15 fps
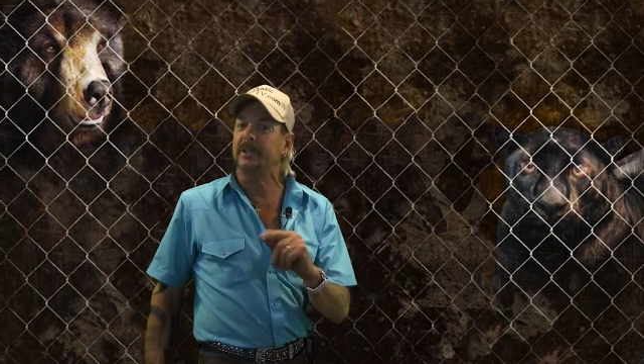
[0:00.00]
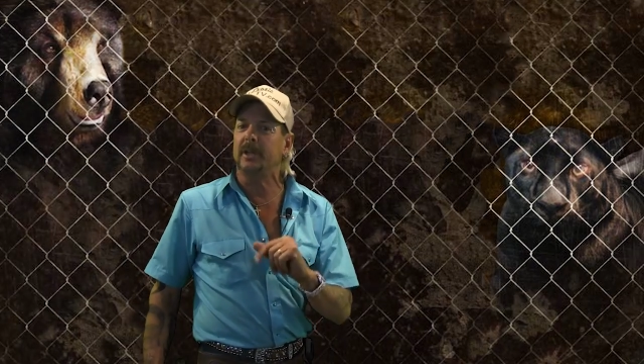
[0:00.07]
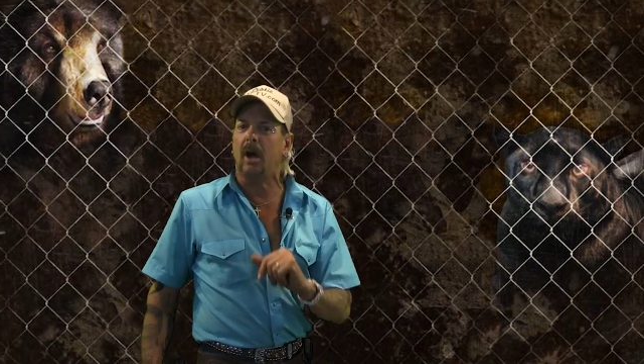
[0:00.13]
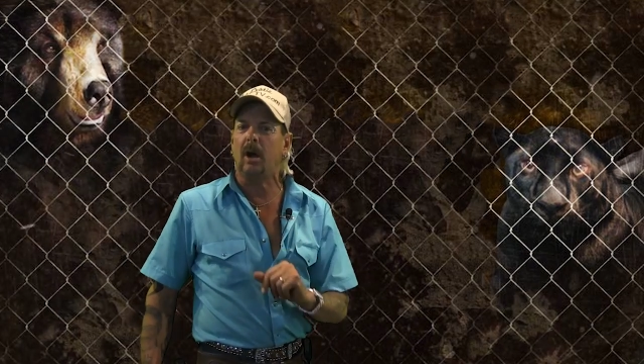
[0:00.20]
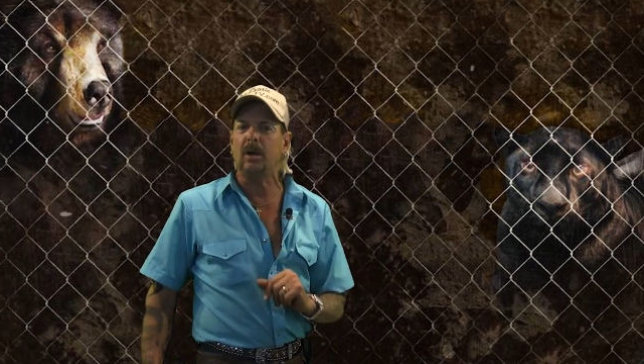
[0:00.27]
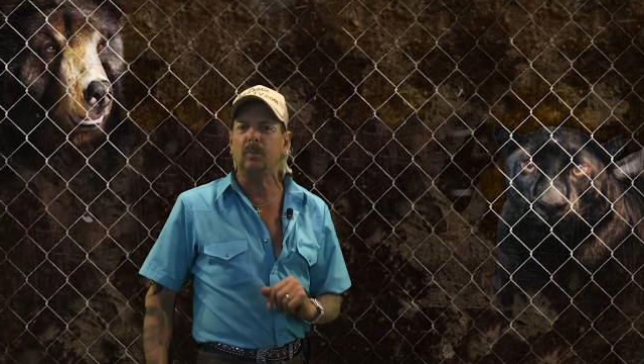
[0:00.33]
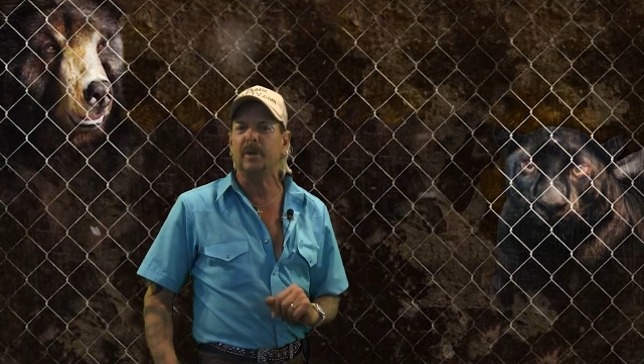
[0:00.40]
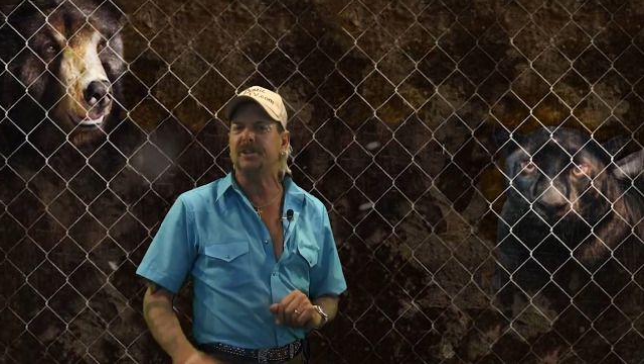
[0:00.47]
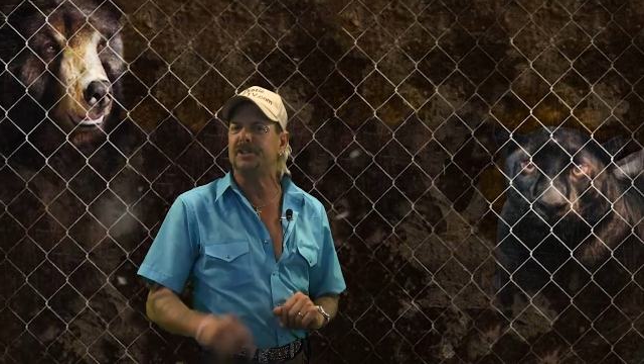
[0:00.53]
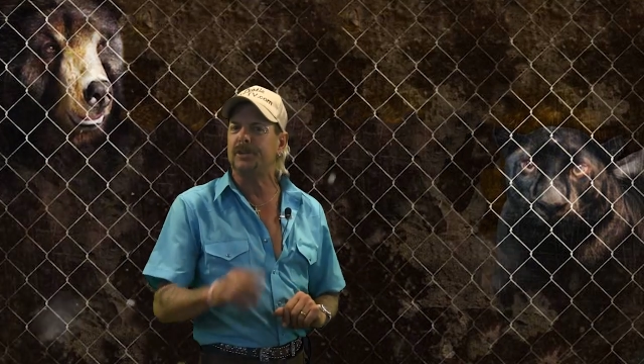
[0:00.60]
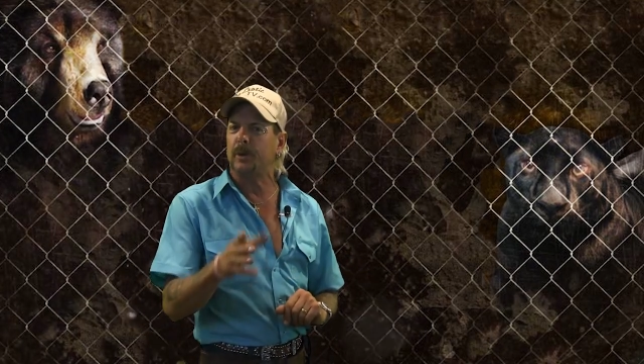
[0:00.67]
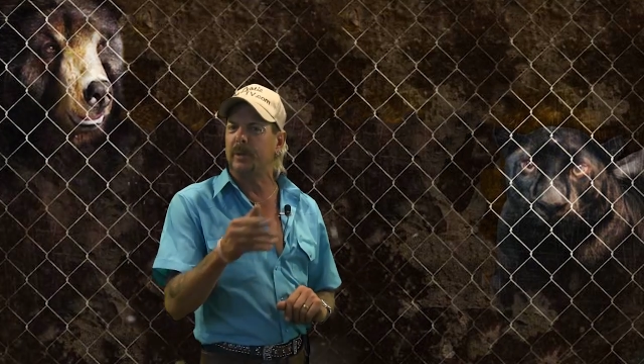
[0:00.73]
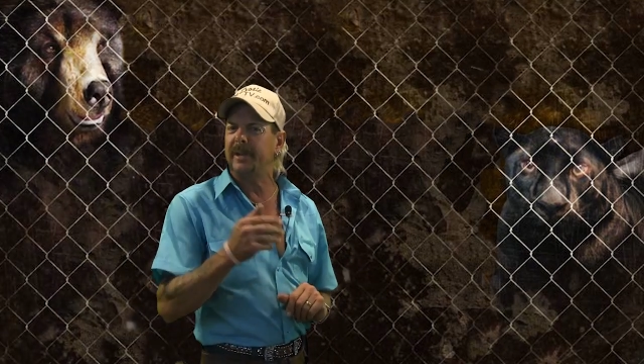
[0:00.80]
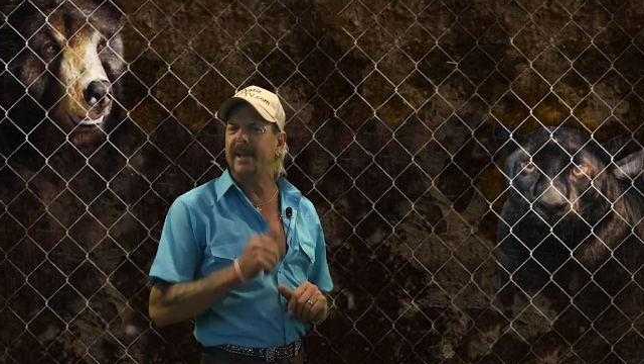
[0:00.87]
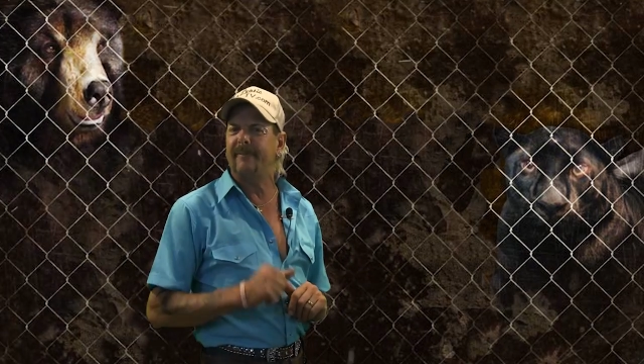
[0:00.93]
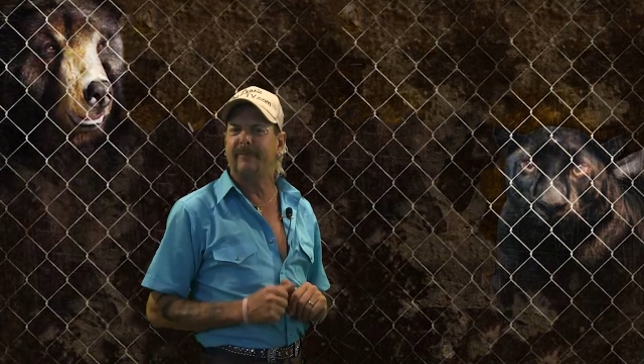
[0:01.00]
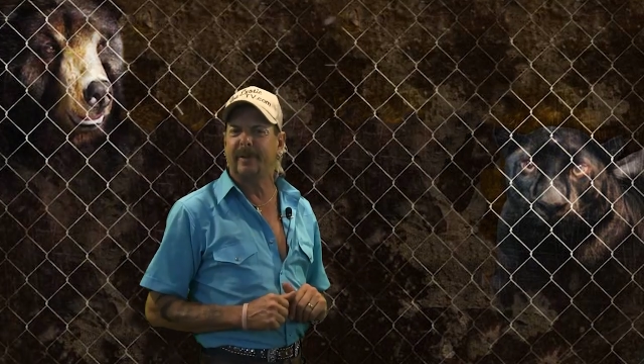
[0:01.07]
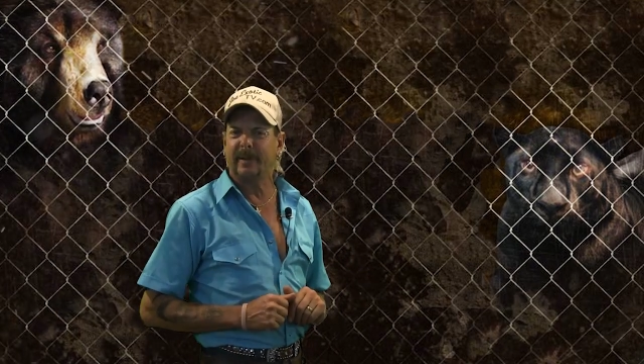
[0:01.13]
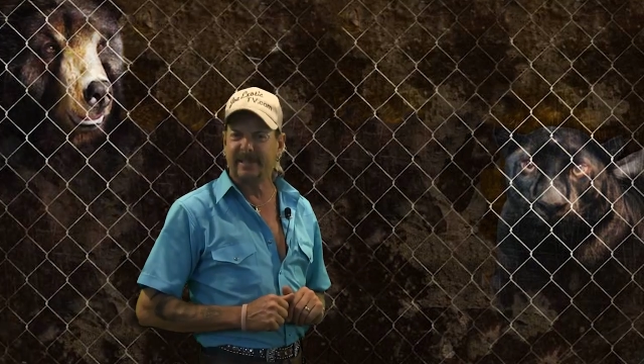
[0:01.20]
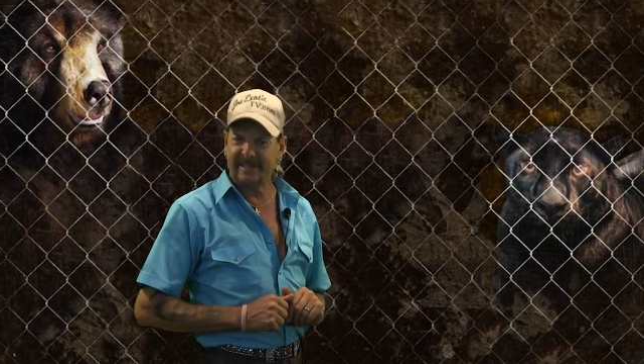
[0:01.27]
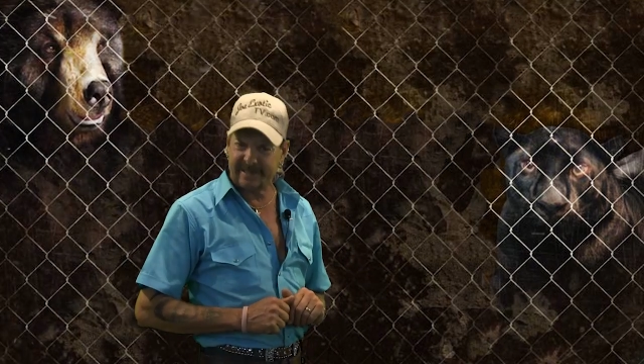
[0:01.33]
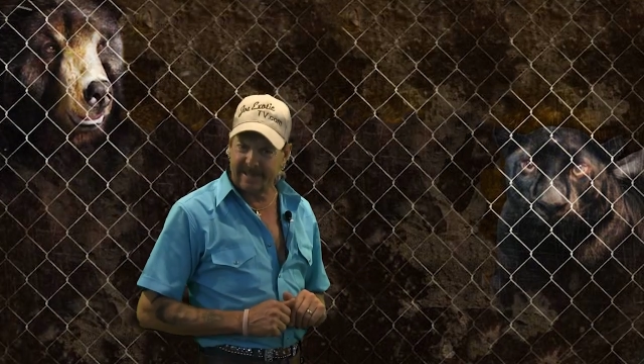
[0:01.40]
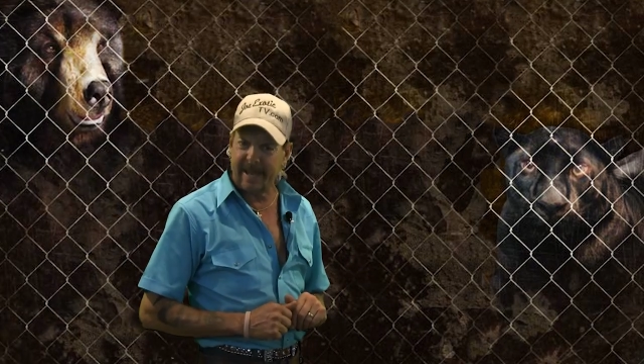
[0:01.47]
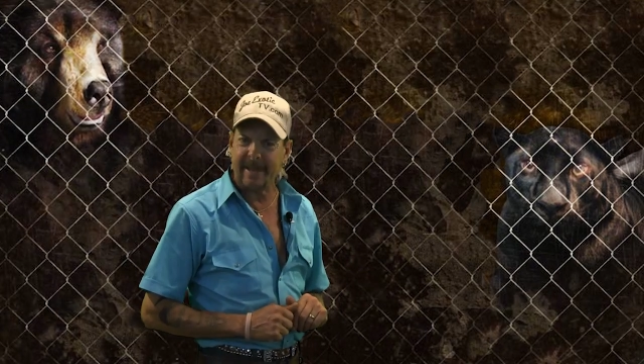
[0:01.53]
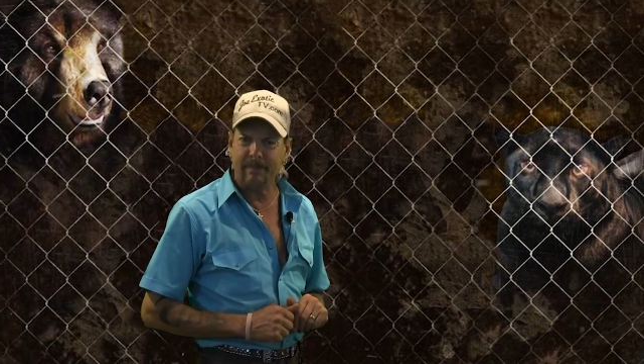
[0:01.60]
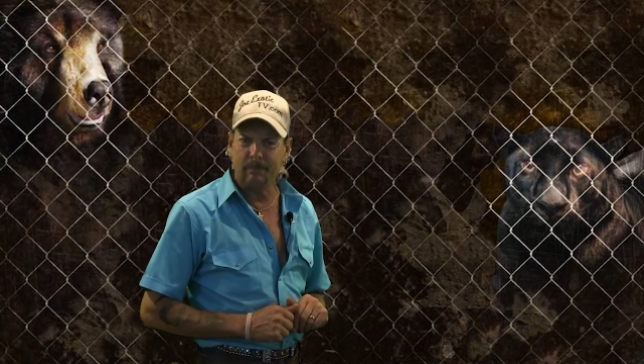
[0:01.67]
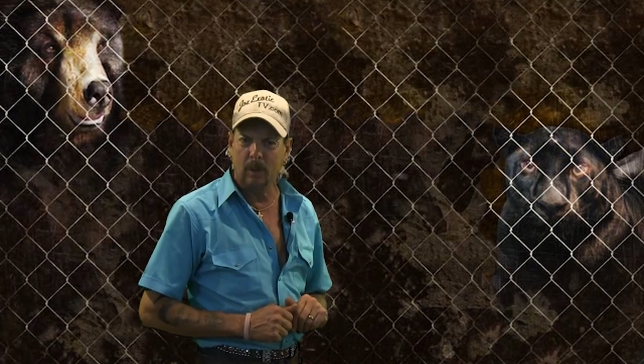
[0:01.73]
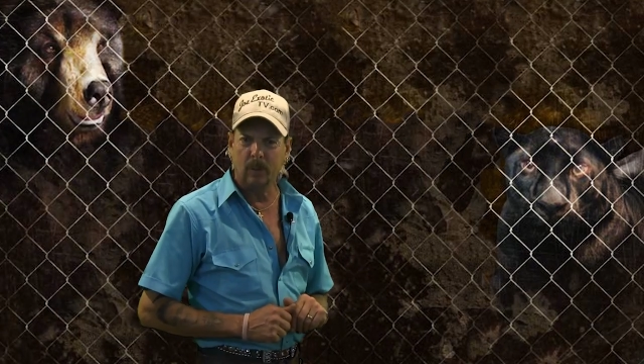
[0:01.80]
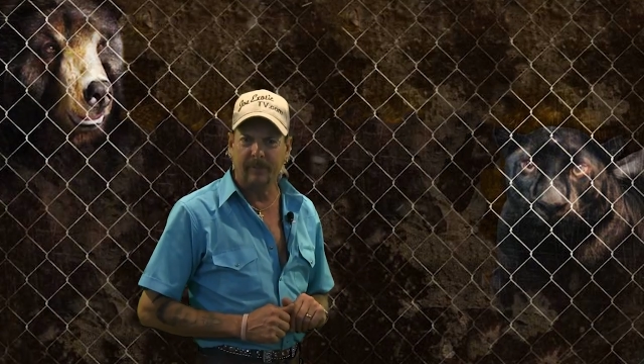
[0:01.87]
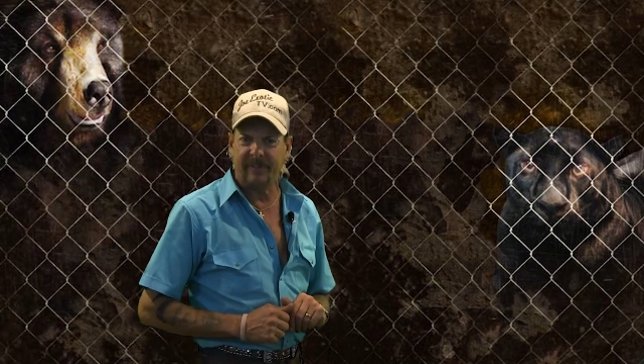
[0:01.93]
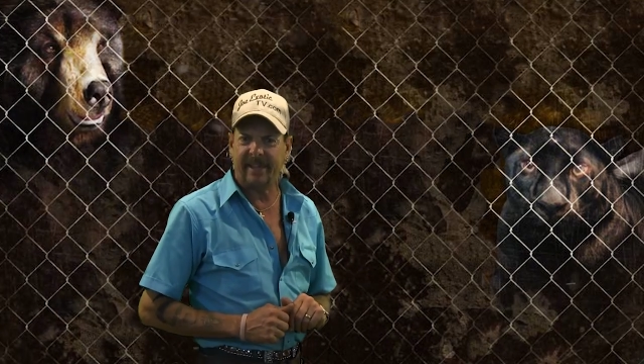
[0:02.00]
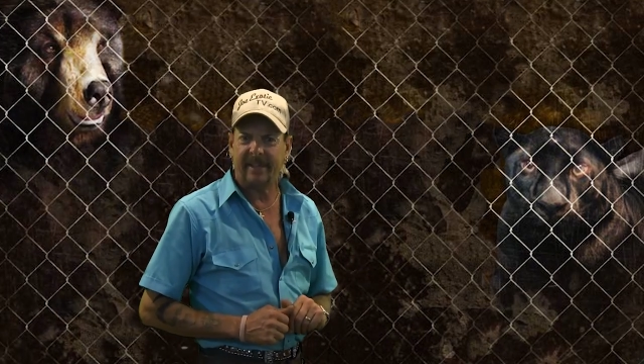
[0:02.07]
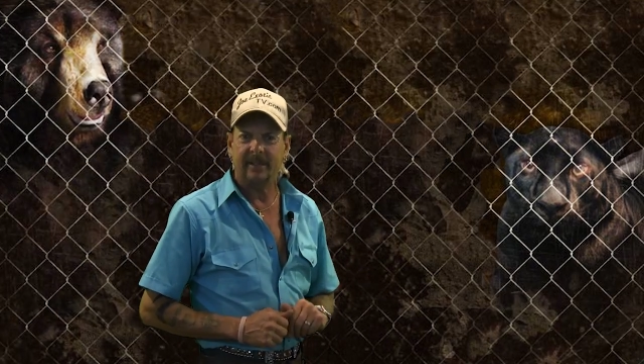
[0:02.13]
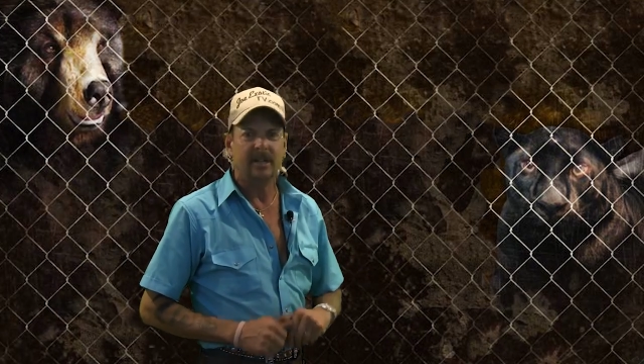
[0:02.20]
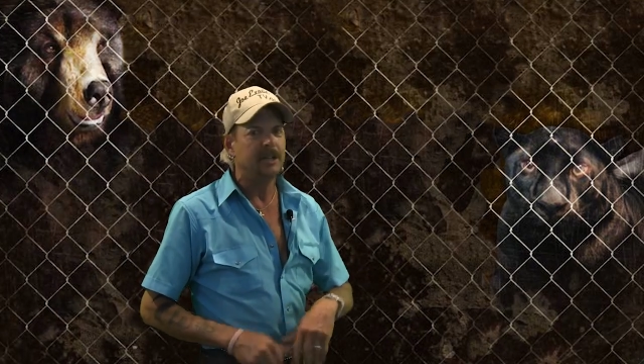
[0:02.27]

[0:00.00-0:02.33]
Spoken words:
to the hardware store in that very same movie,